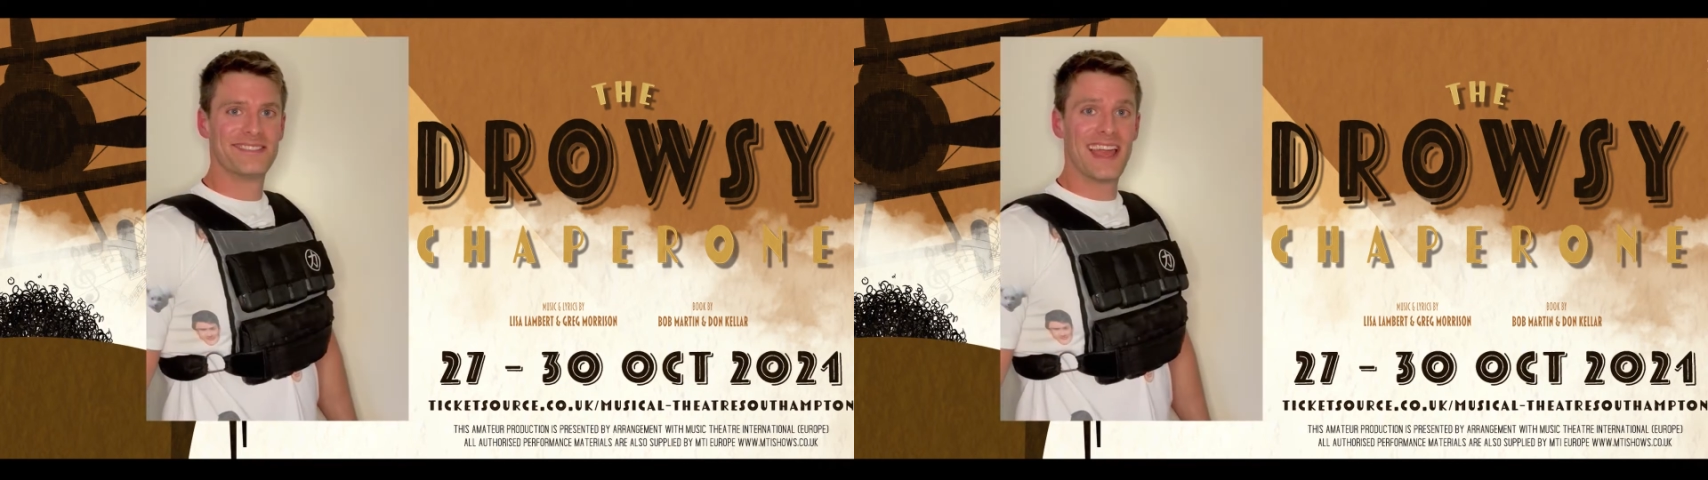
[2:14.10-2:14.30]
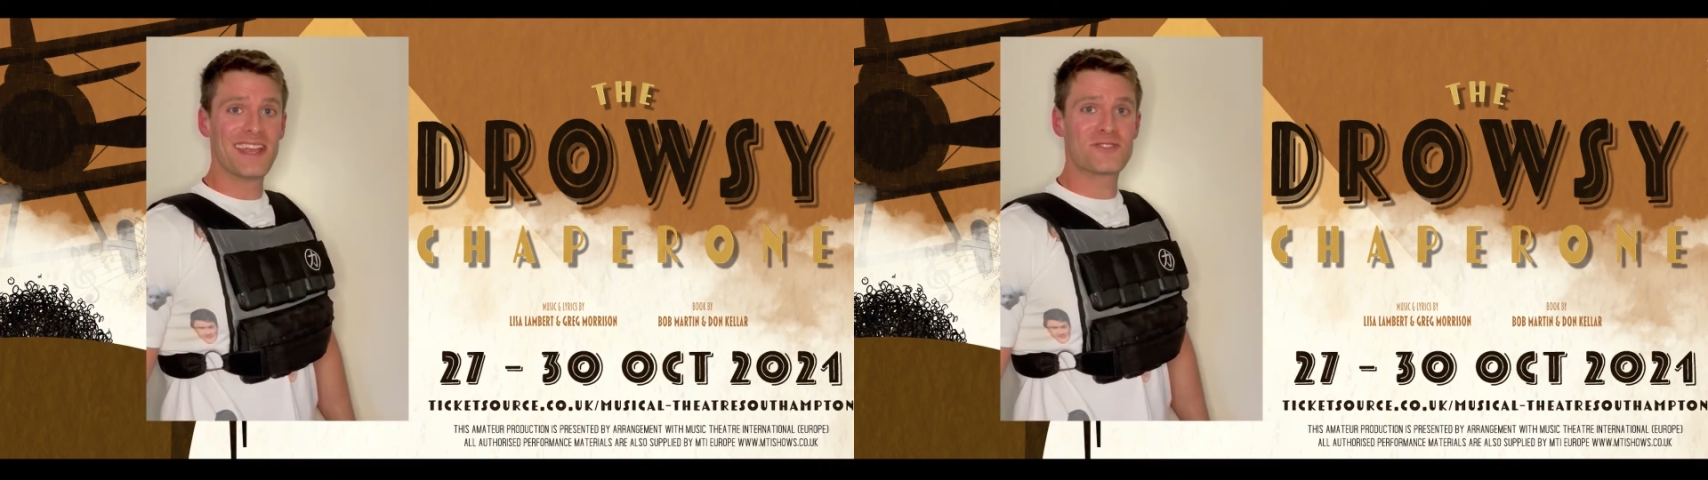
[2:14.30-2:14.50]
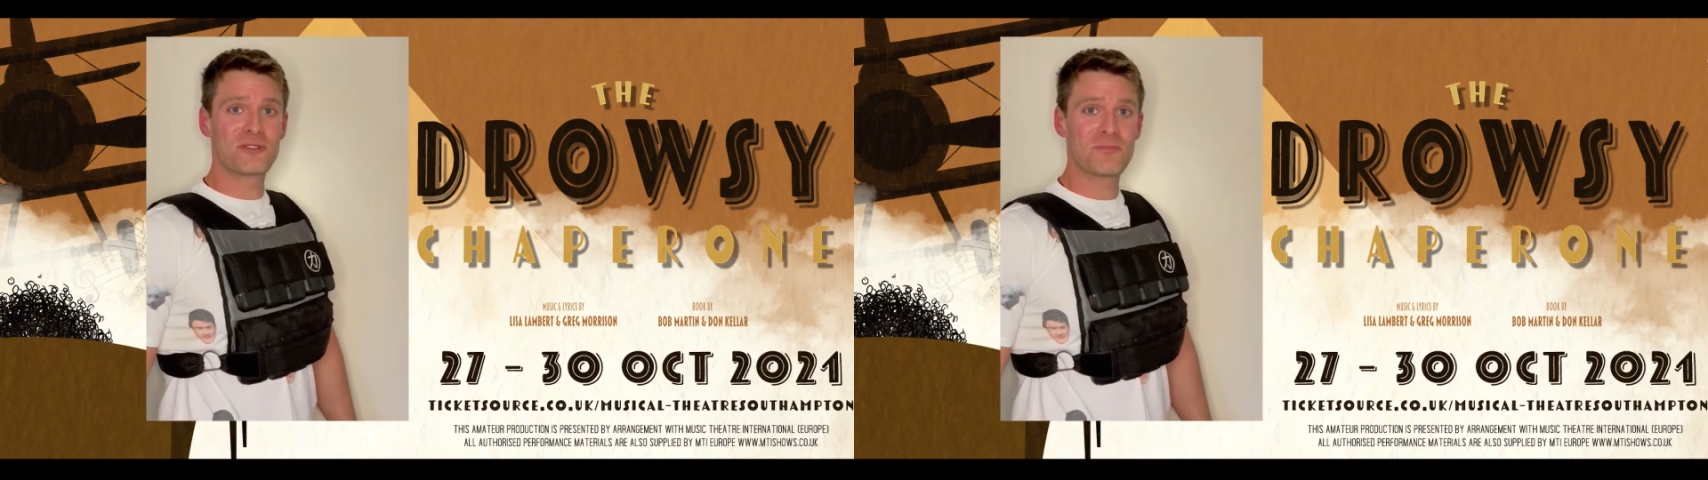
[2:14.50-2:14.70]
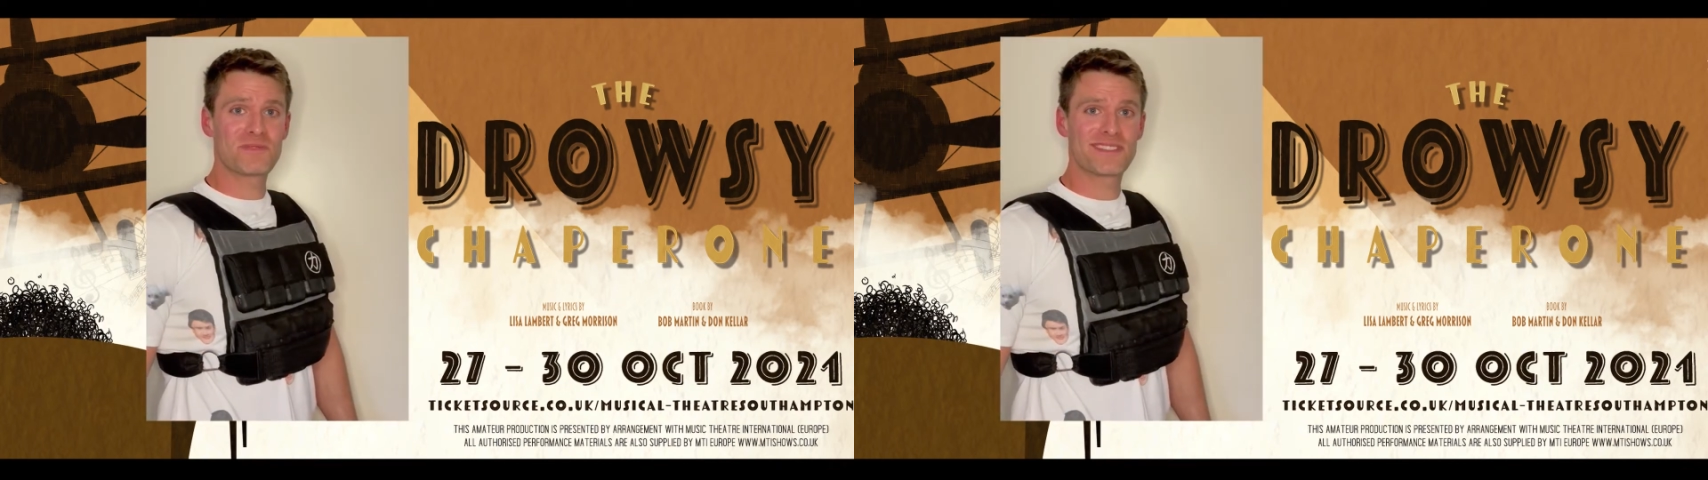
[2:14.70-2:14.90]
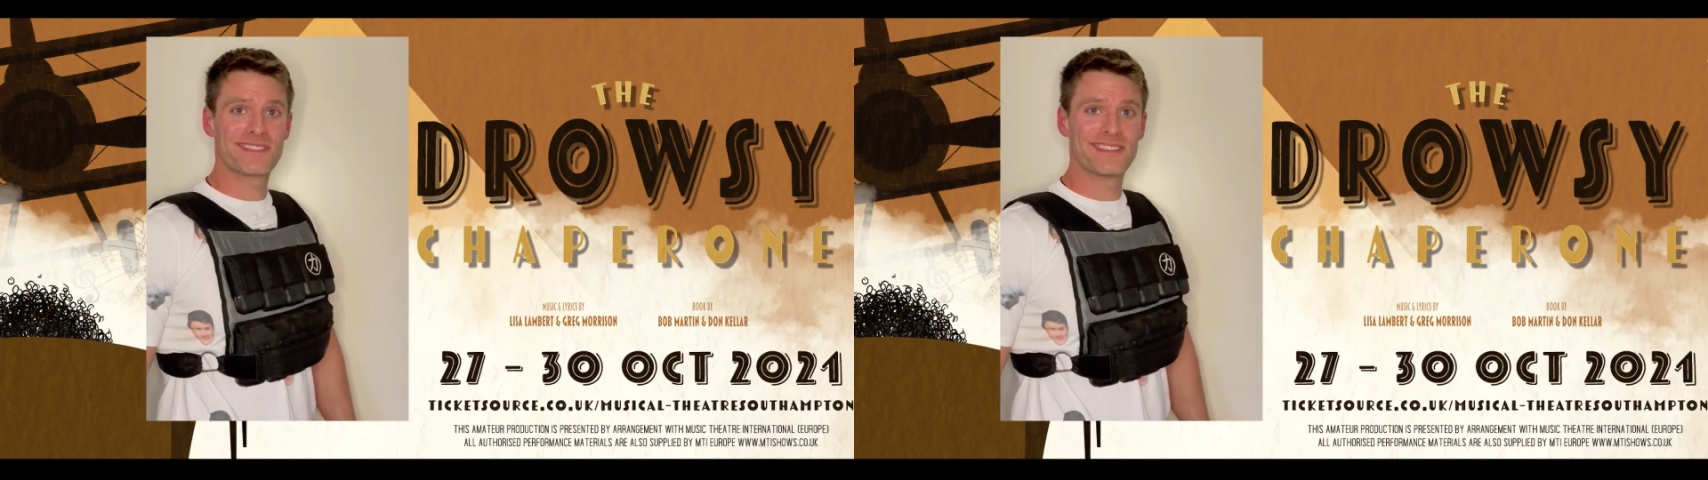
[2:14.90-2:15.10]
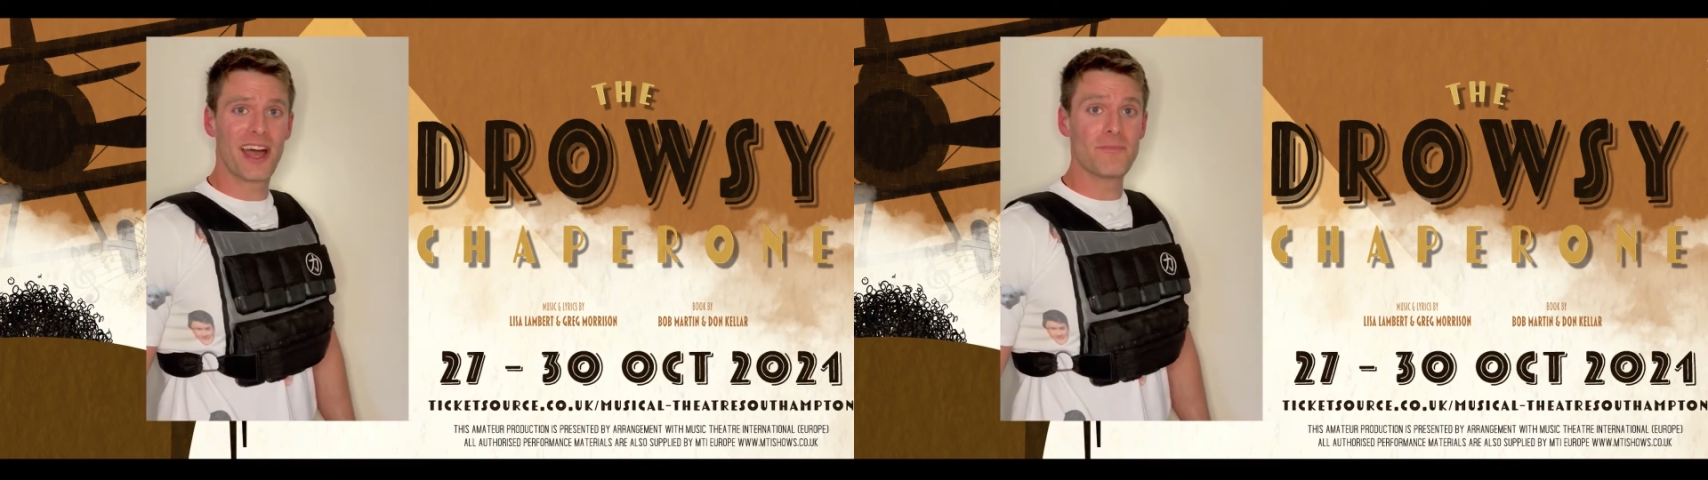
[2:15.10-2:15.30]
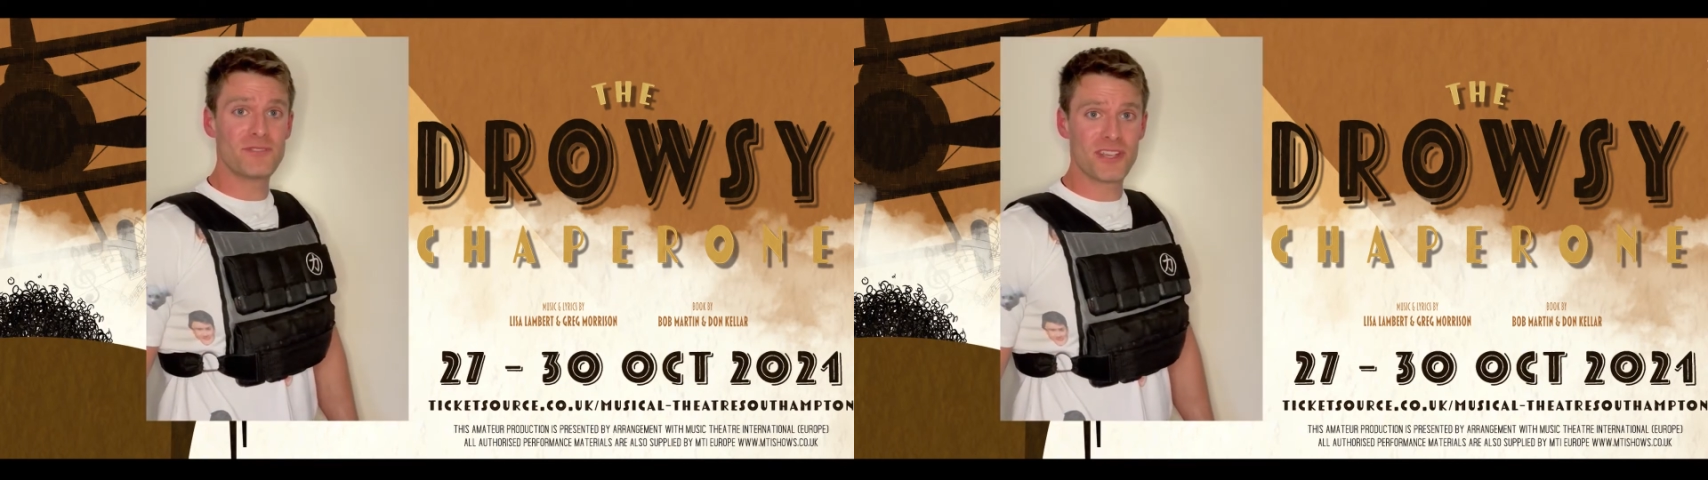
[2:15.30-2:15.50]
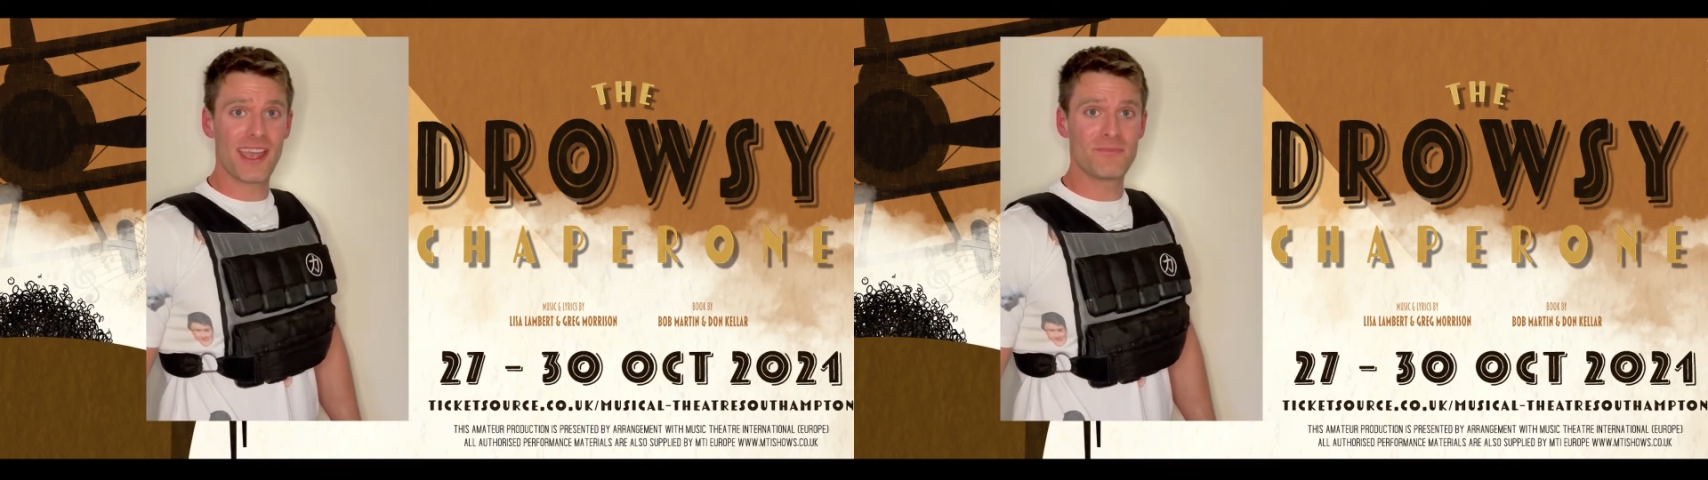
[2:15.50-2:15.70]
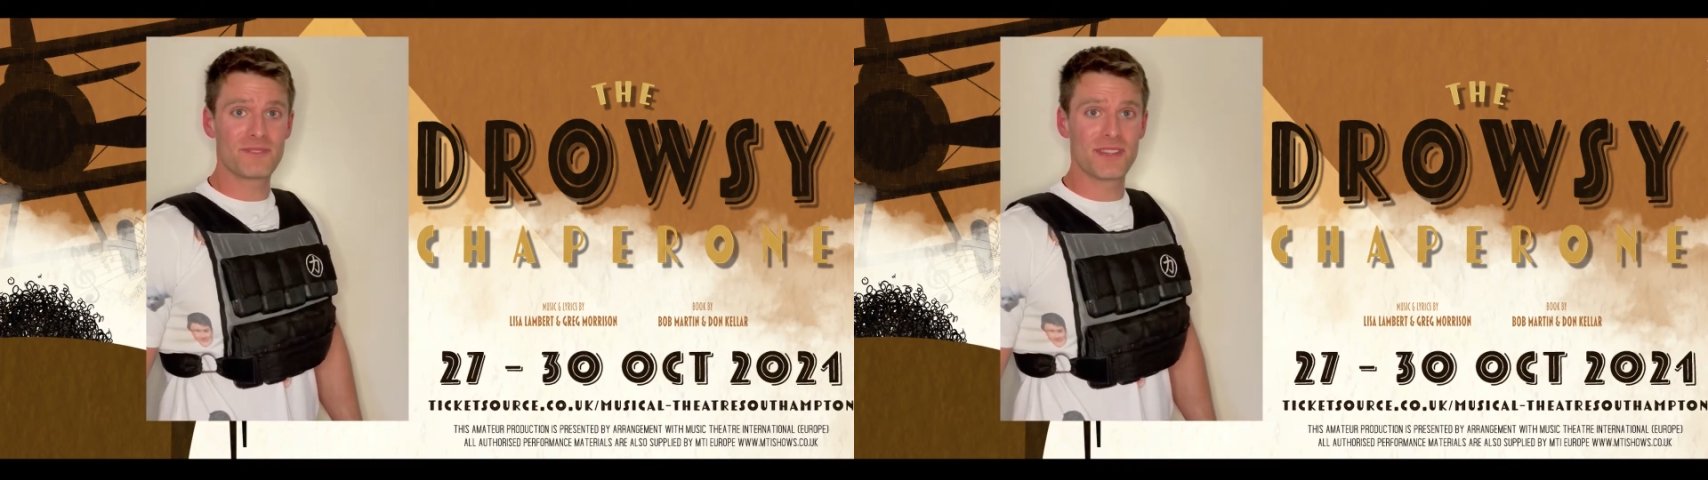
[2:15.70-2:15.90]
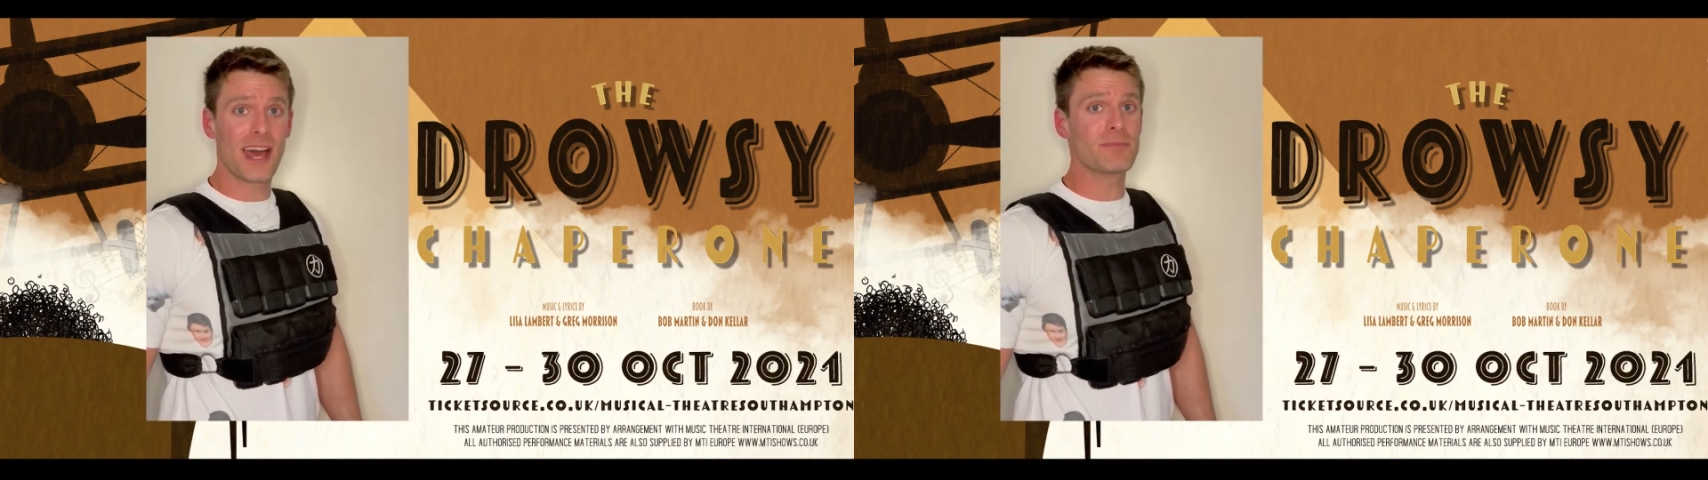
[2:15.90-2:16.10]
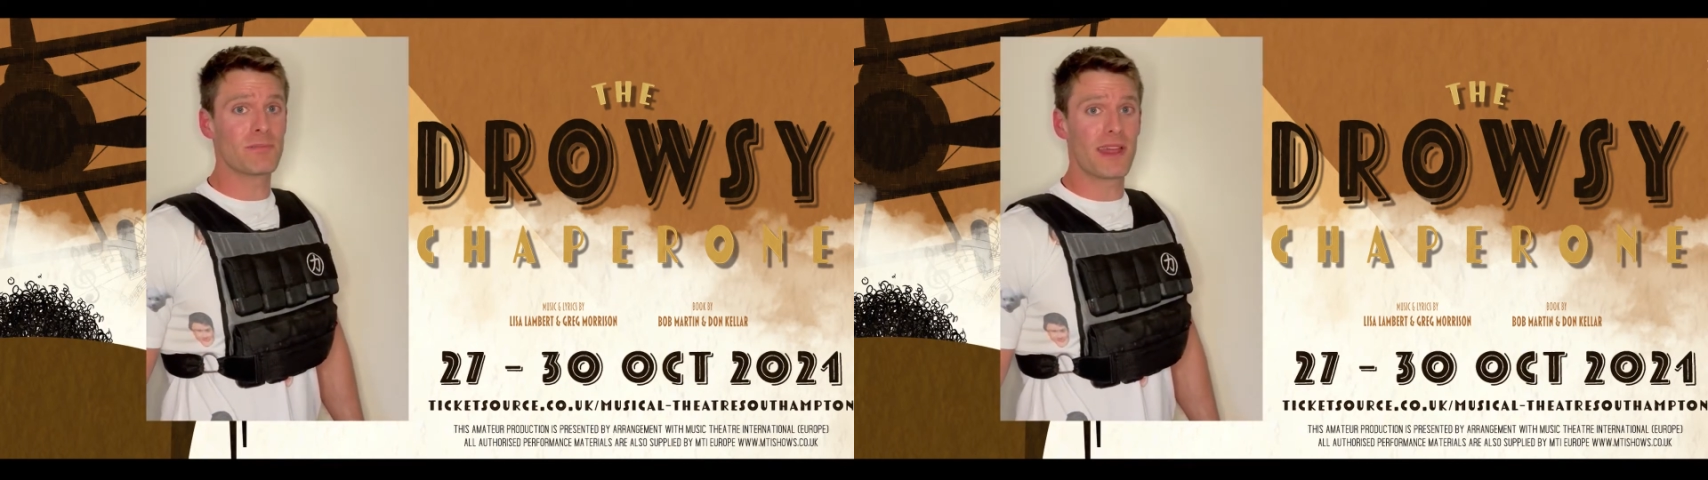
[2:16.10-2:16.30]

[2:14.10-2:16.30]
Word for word: Hey troops, I'm James and I'll be